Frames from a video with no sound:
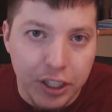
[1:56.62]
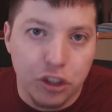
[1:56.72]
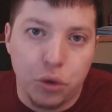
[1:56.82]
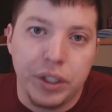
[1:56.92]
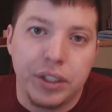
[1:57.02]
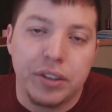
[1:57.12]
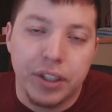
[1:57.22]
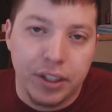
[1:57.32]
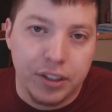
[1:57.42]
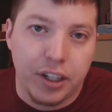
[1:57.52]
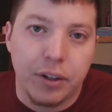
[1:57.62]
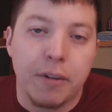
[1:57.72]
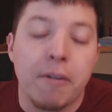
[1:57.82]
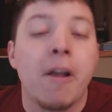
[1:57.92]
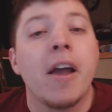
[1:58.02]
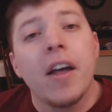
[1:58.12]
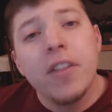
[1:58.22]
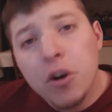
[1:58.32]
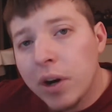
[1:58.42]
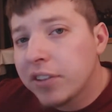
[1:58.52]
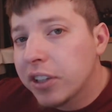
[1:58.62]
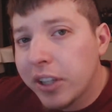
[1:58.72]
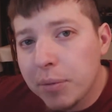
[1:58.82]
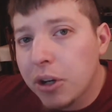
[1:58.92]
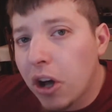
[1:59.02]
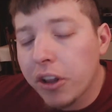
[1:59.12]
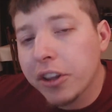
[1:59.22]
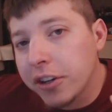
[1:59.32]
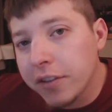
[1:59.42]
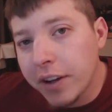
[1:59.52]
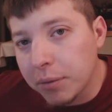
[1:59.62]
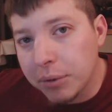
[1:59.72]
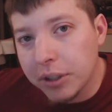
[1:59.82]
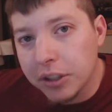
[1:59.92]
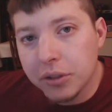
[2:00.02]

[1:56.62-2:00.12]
tweaks, etc. And they don't want to have to keep calling their developer to do